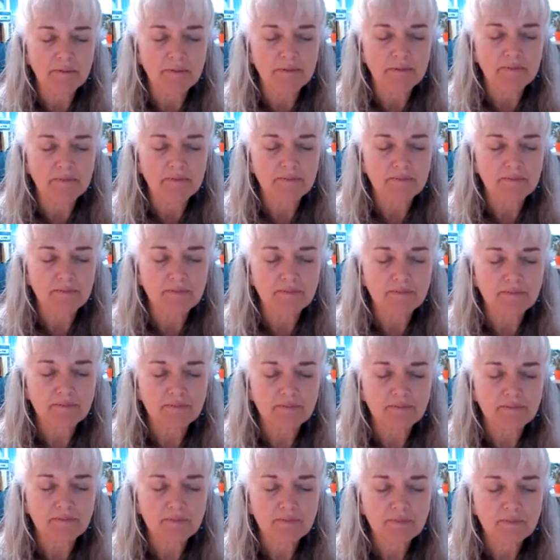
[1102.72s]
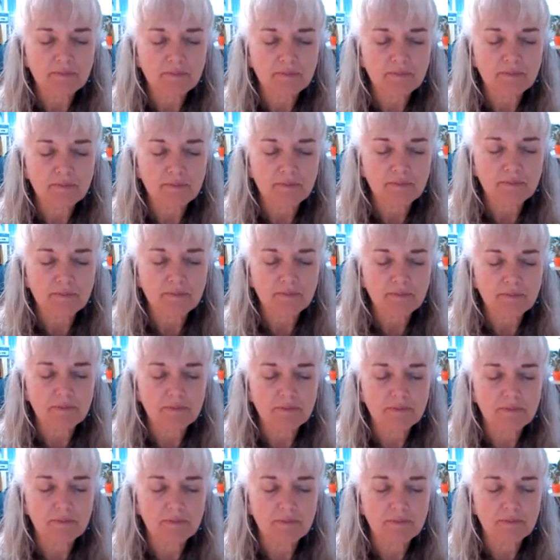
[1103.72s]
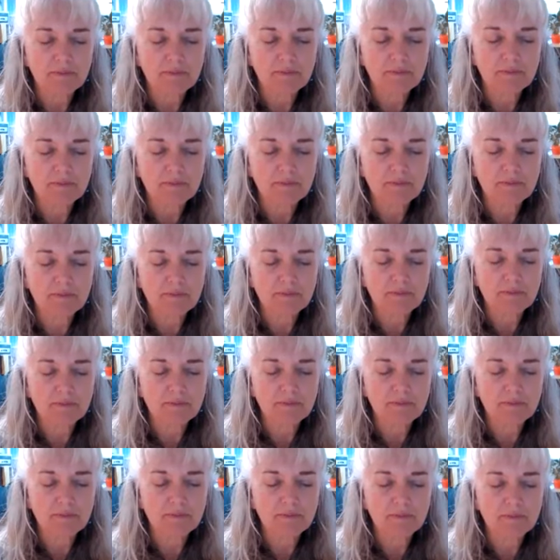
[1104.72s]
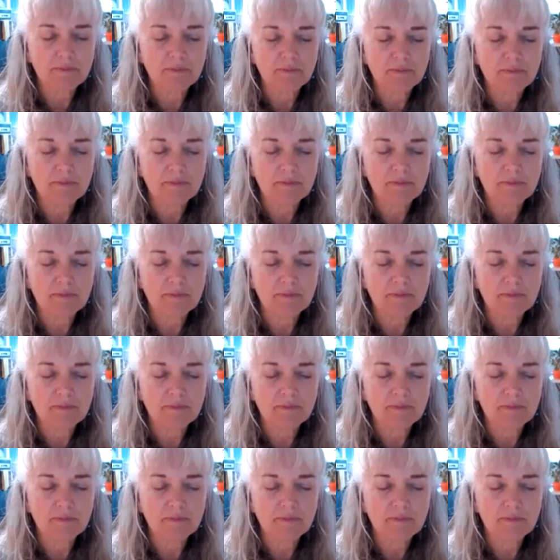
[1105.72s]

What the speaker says: [no speech]